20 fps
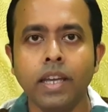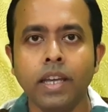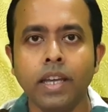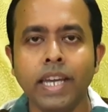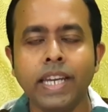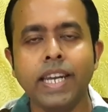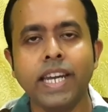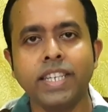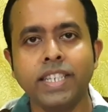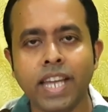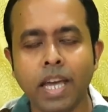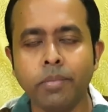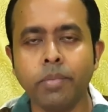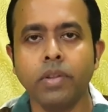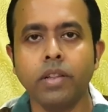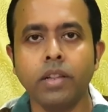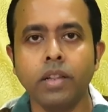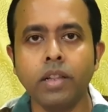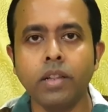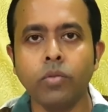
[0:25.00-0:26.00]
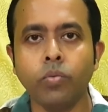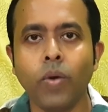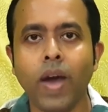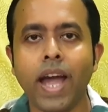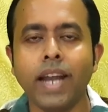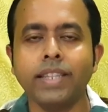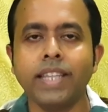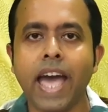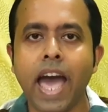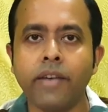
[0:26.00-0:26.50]
in a table
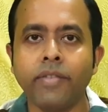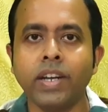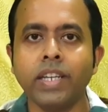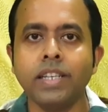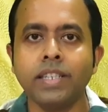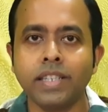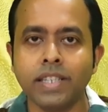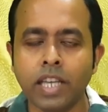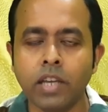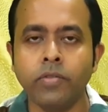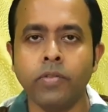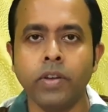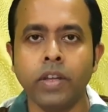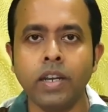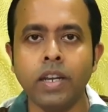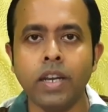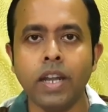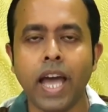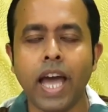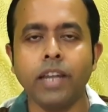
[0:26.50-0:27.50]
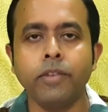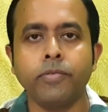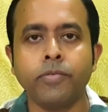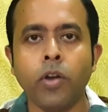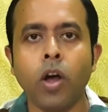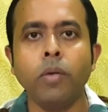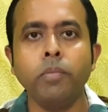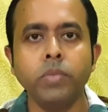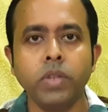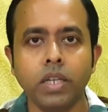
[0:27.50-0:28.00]
where the average is given and
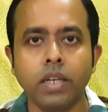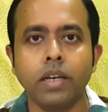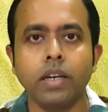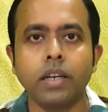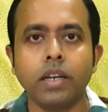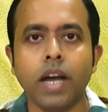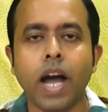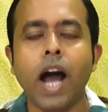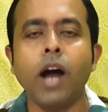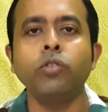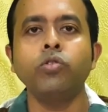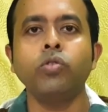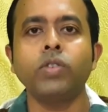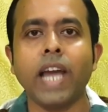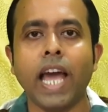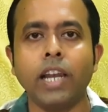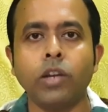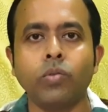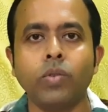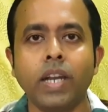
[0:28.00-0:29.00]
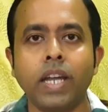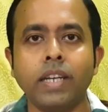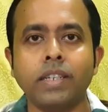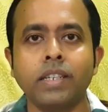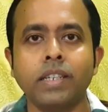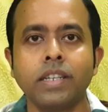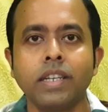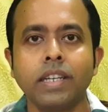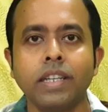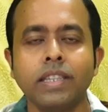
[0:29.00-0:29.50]
from there how to
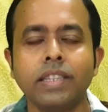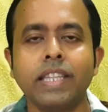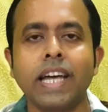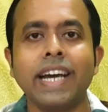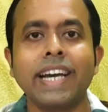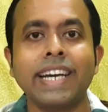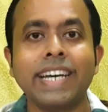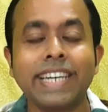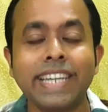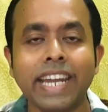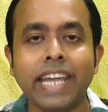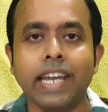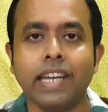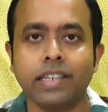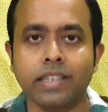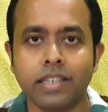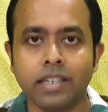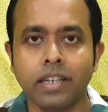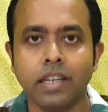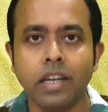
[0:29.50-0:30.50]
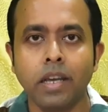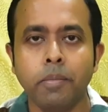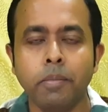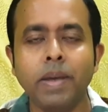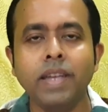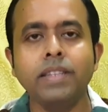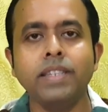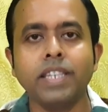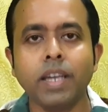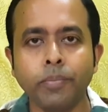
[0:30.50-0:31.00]
calculate the grade.
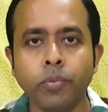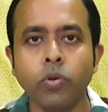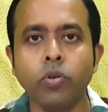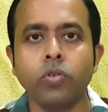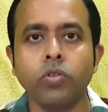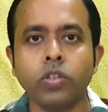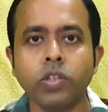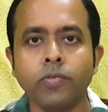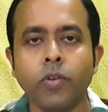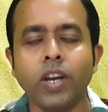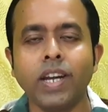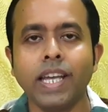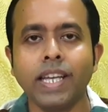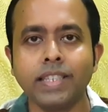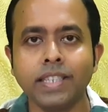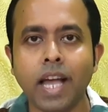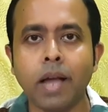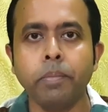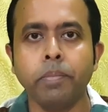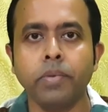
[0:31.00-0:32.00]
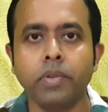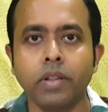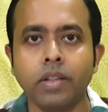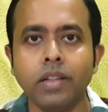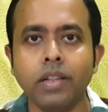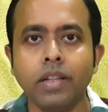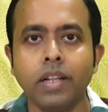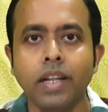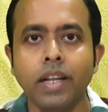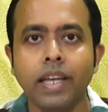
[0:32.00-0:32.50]
Means suppose for an
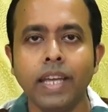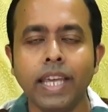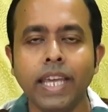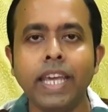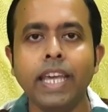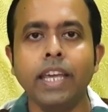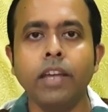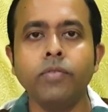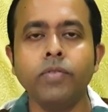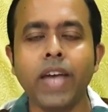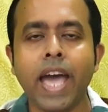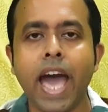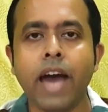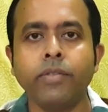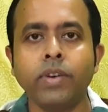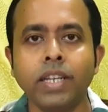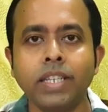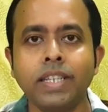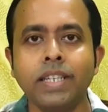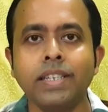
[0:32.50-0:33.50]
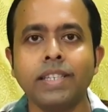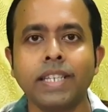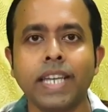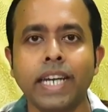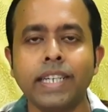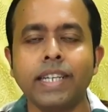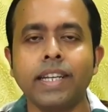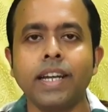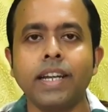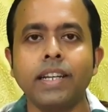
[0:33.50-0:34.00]
example, if the average is
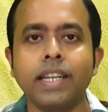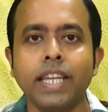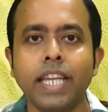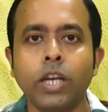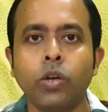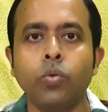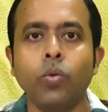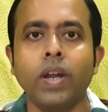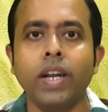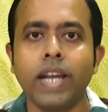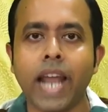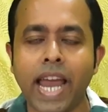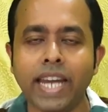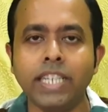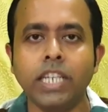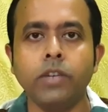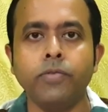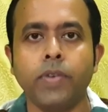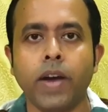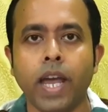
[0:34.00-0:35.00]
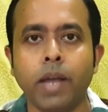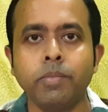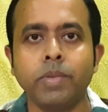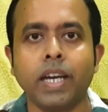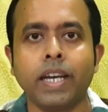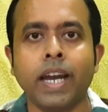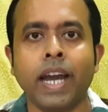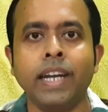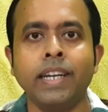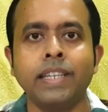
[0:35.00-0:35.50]
greater equal 95, the
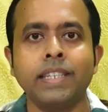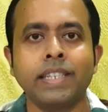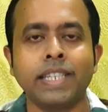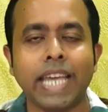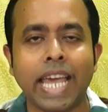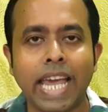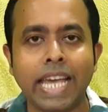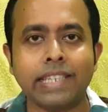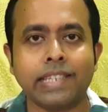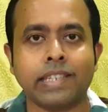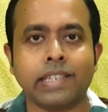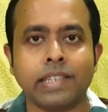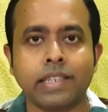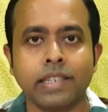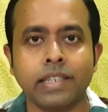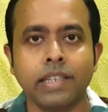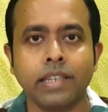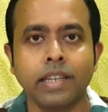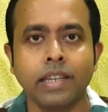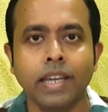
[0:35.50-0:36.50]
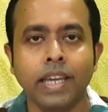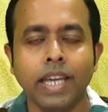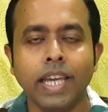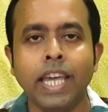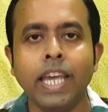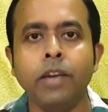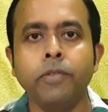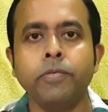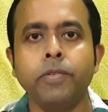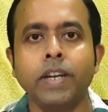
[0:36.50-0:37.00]
grade is S.
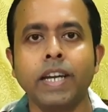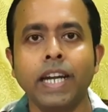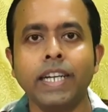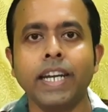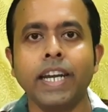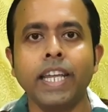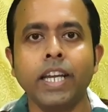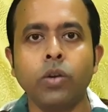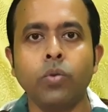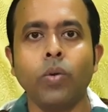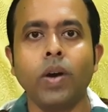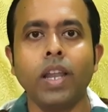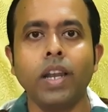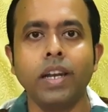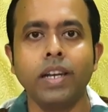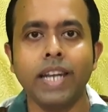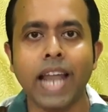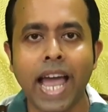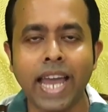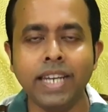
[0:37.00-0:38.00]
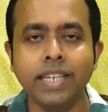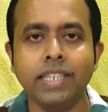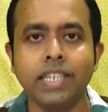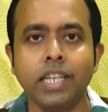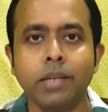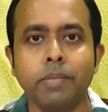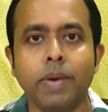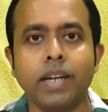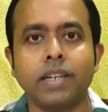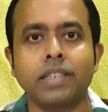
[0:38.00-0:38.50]
If greater equal 90
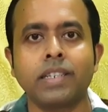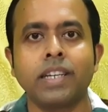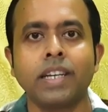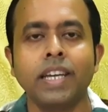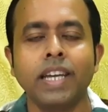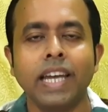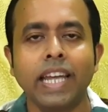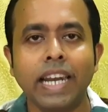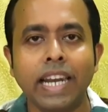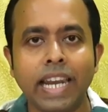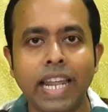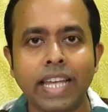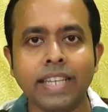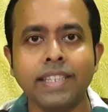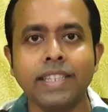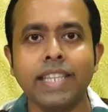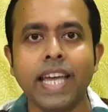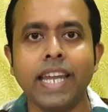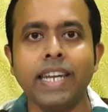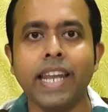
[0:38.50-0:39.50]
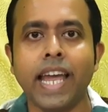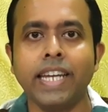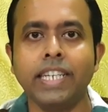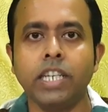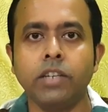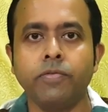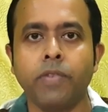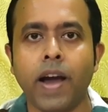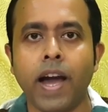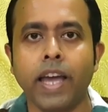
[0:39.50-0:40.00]
but less than
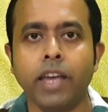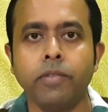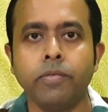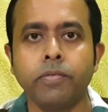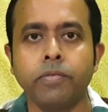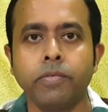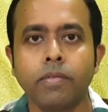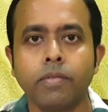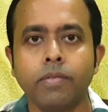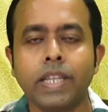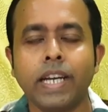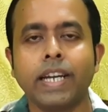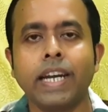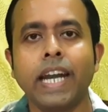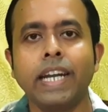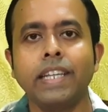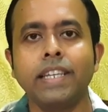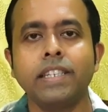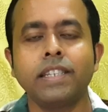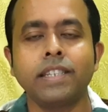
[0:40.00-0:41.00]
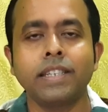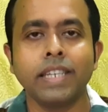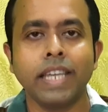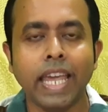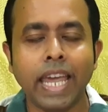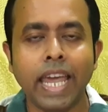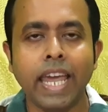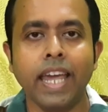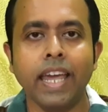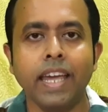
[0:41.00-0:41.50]
95, the grade is
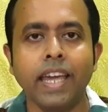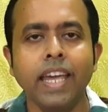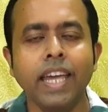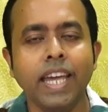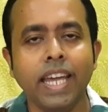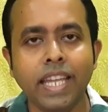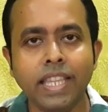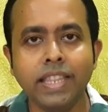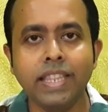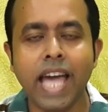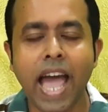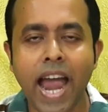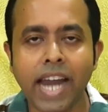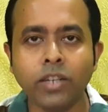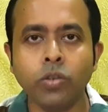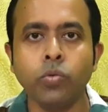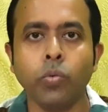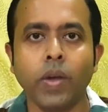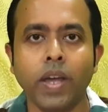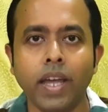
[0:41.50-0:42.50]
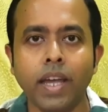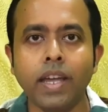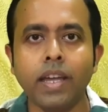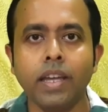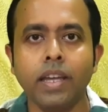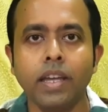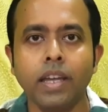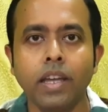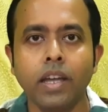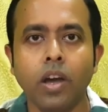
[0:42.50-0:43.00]
A. In that way
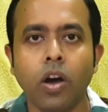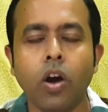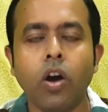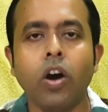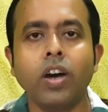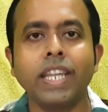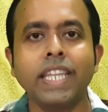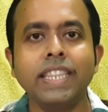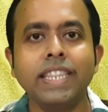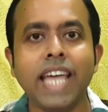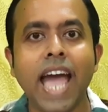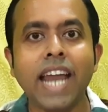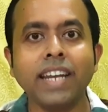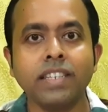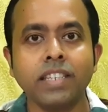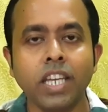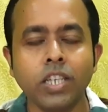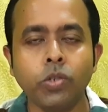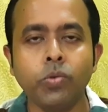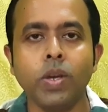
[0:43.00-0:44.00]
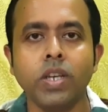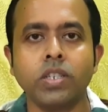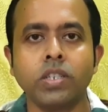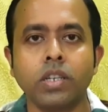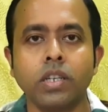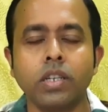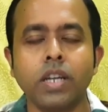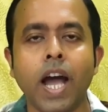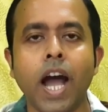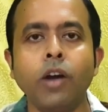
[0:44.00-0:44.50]
or in that
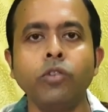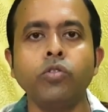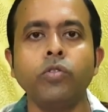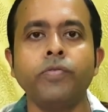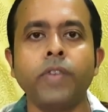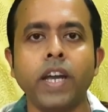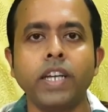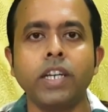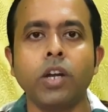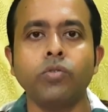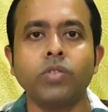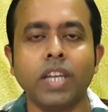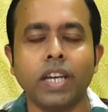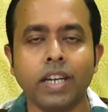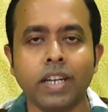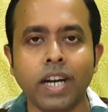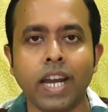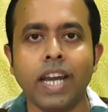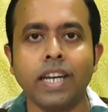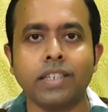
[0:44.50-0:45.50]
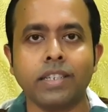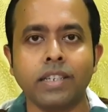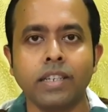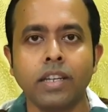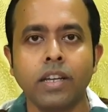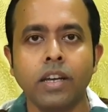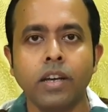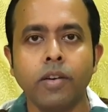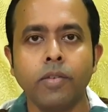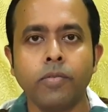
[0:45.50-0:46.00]
situation, how to find out the grade
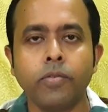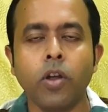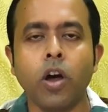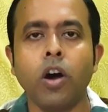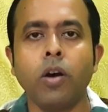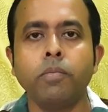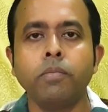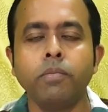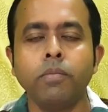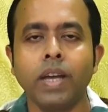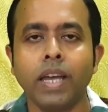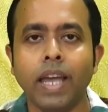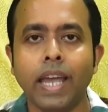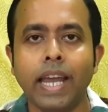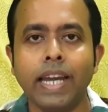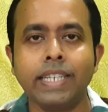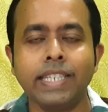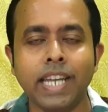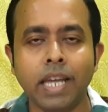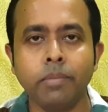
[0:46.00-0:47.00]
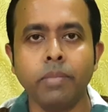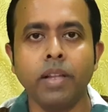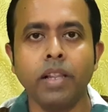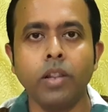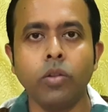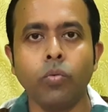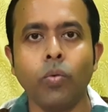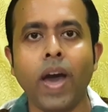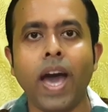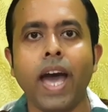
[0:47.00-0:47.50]
from a
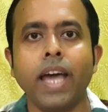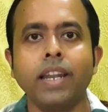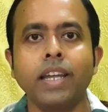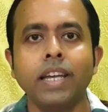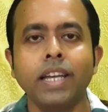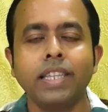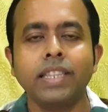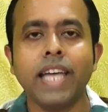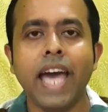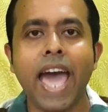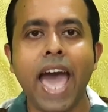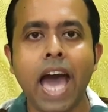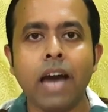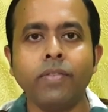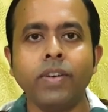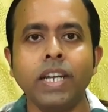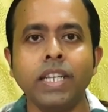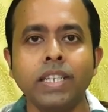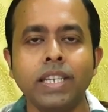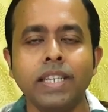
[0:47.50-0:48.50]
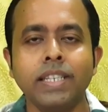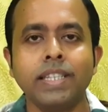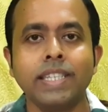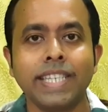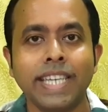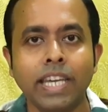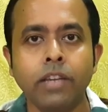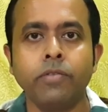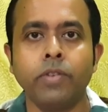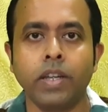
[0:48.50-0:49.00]
table where the average is
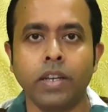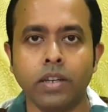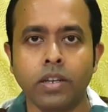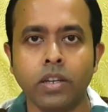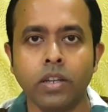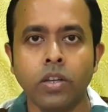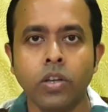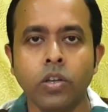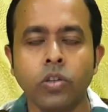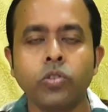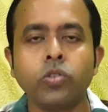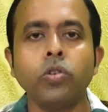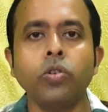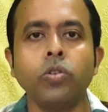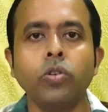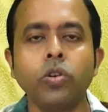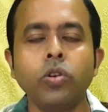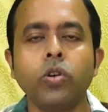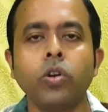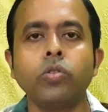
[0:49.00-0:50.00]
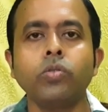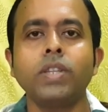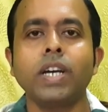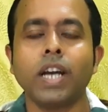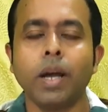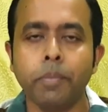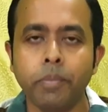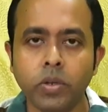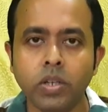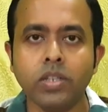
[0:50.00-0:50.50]
given. So go to the
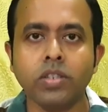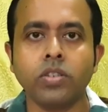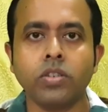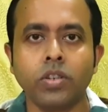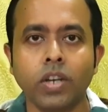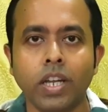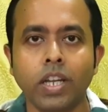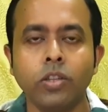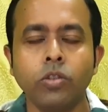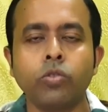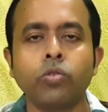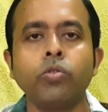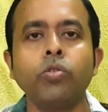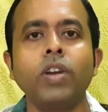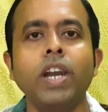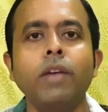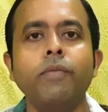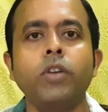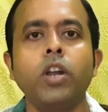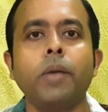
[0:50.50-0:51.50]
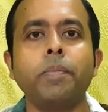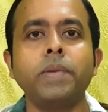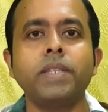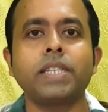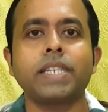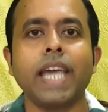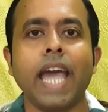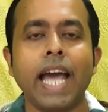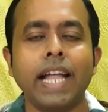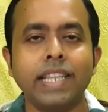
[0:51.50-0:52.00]
computer screen. Through
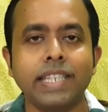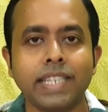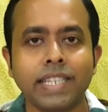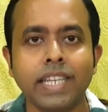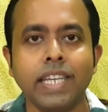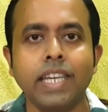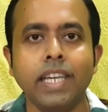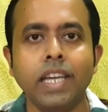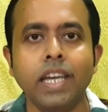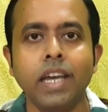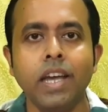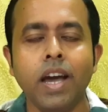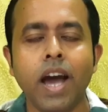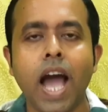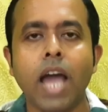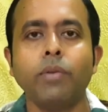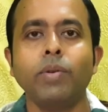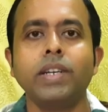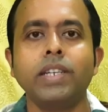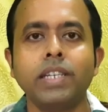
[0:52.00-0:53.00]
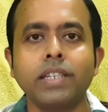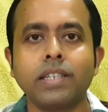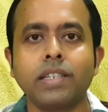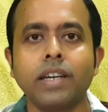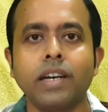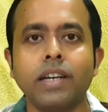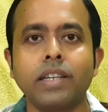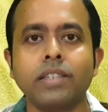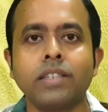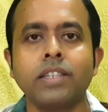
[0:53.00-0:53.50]
LibreOffice Calc C, I will
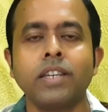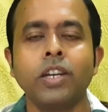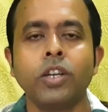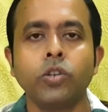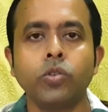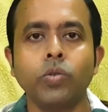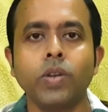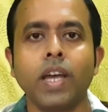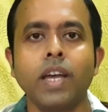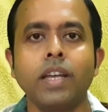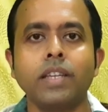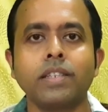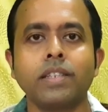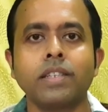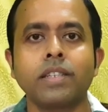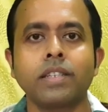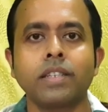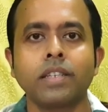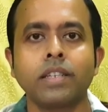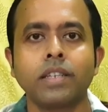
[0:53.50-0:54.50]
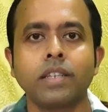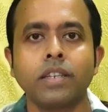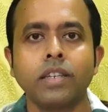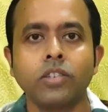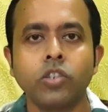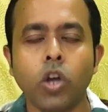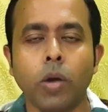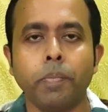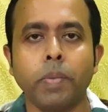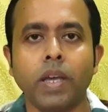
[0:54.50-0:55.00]
discuss today's
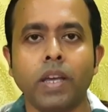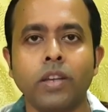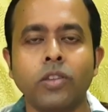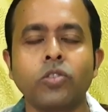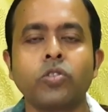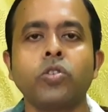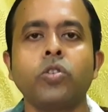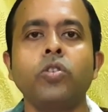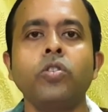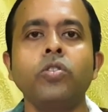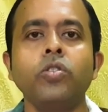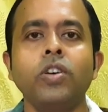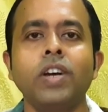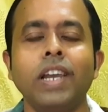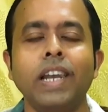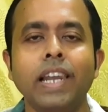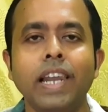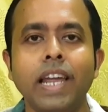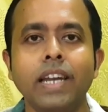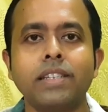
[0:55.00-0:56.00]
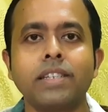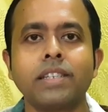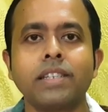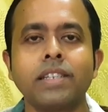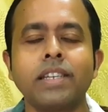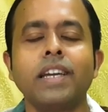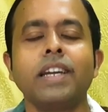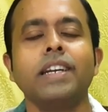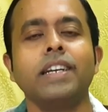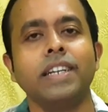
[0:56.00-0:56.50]
topic. So
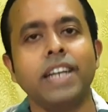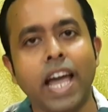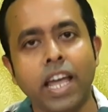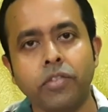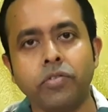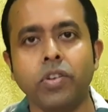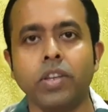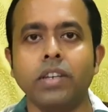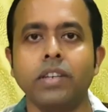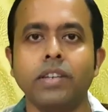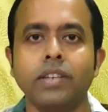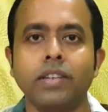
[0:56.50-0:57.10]
let's dive in.